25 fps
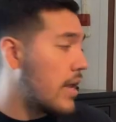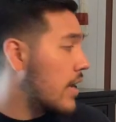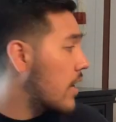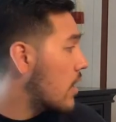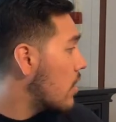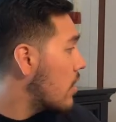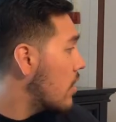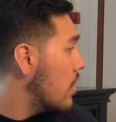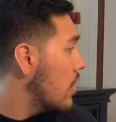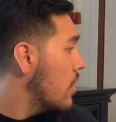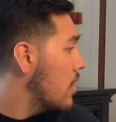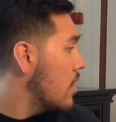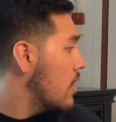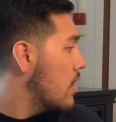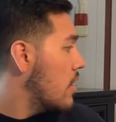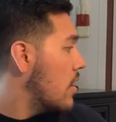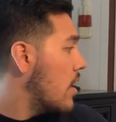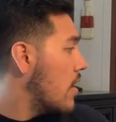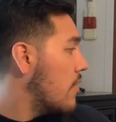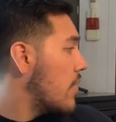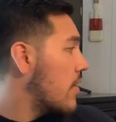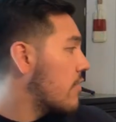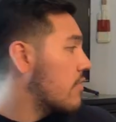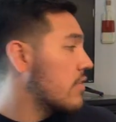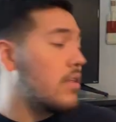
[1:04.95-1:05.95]
here
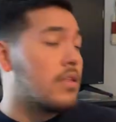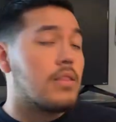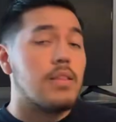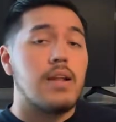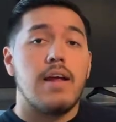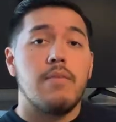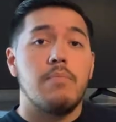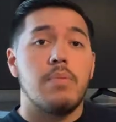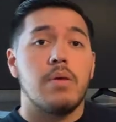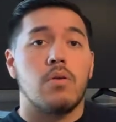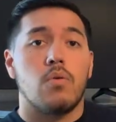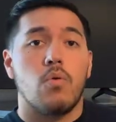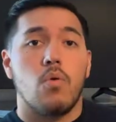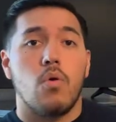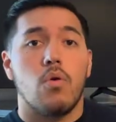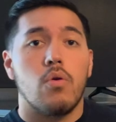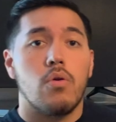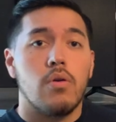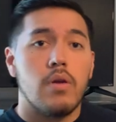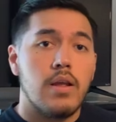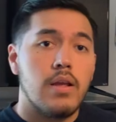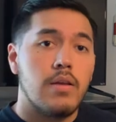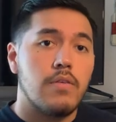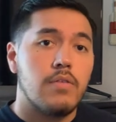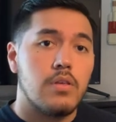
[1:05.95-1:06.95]
of everything that I've been
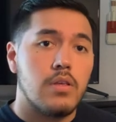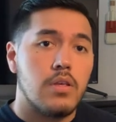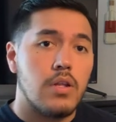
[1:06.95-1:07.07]
ordering,